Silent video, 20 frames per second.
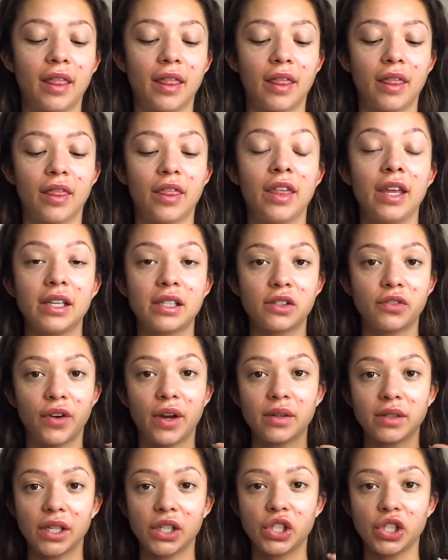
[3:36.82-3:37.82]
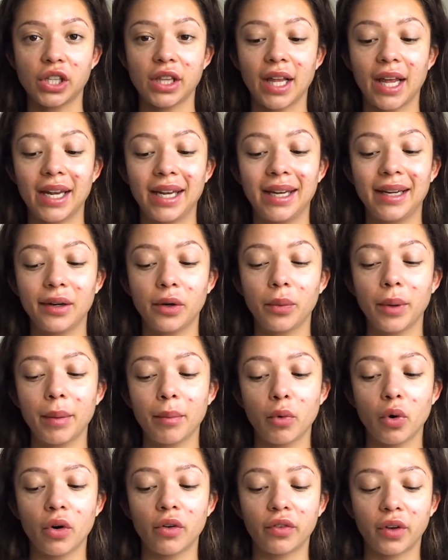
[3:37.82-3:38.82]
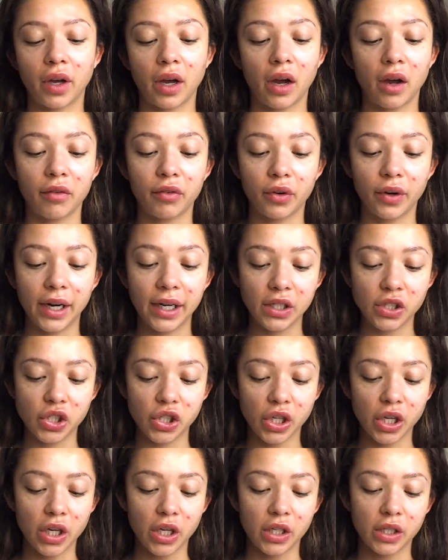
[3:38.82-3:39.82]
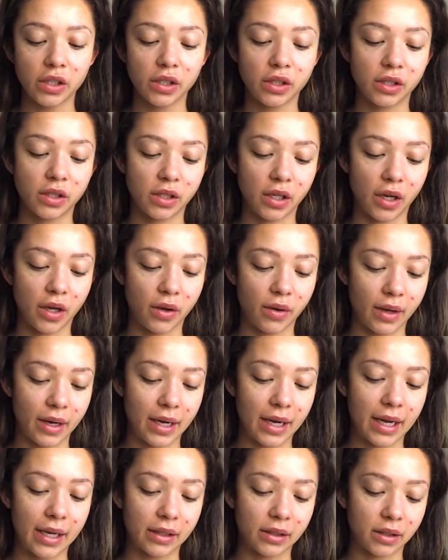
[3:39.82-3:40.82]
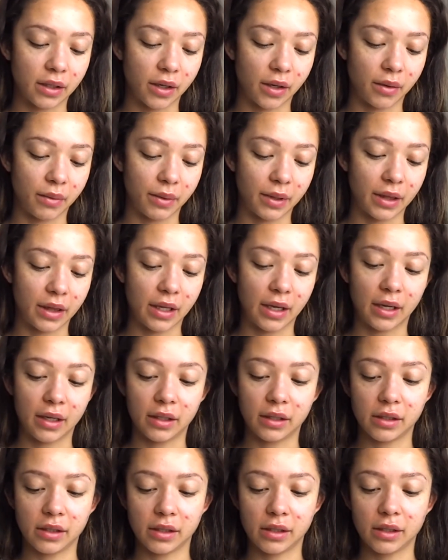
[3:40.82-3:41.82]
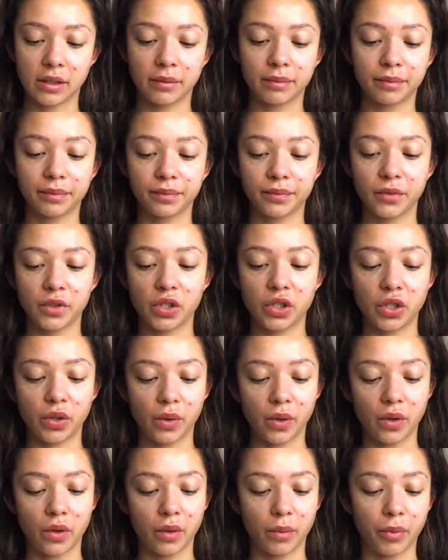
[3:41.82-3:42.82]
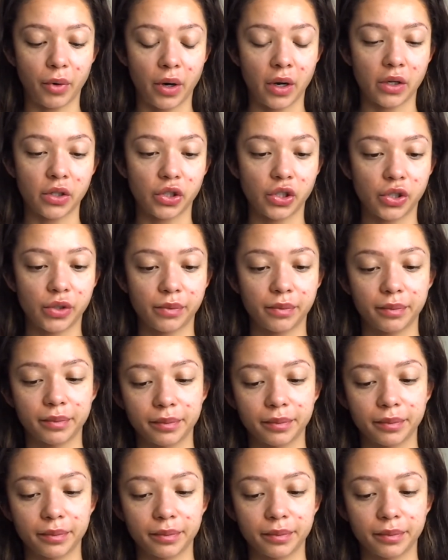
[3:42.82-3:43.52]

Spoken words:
this foundation that little bit more of coverage. So let's go with this. Let's do it on the brush.